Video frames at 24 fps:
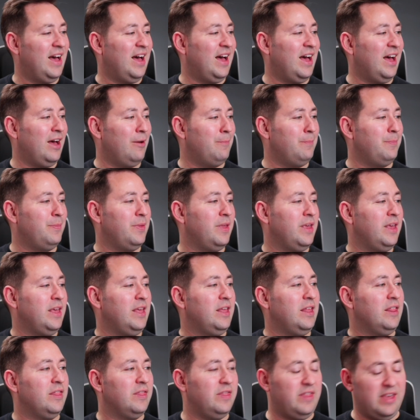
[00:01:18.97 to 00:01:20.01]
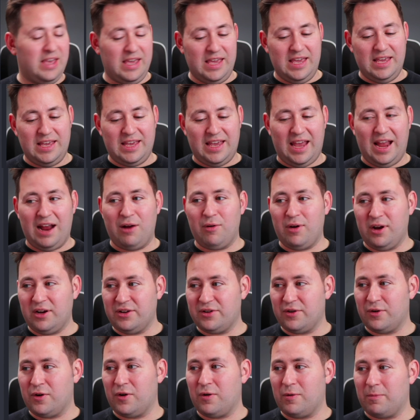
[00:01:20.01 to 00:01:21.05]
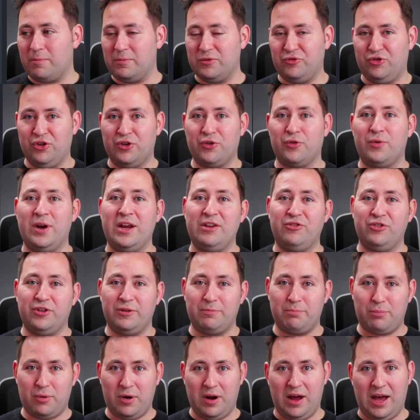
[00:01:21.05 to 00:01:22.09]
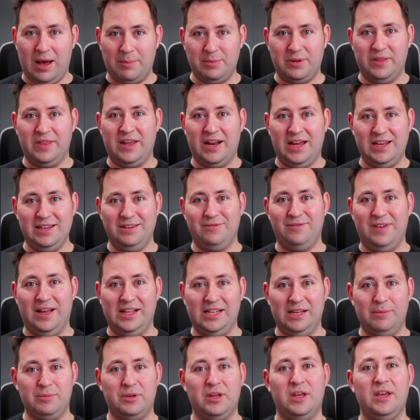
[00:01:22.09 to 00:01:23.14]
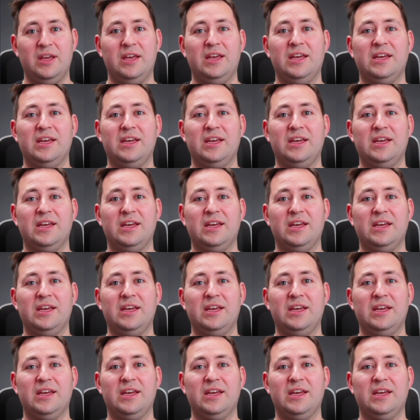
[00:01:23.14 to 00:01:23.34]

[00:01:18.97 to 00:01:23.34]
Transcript: The character generation prompt that I developed